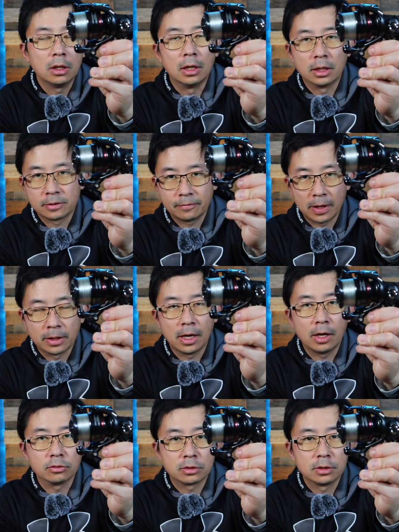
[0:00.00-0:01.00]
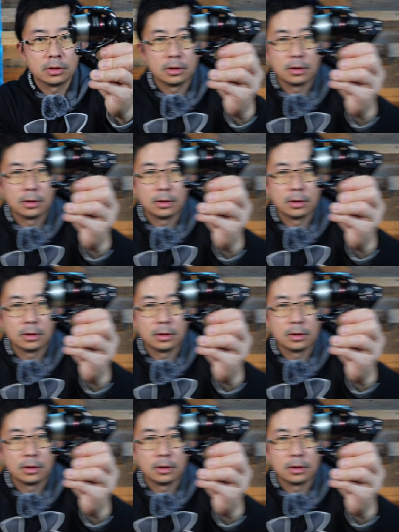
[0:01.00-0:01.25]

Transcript: Let's find out.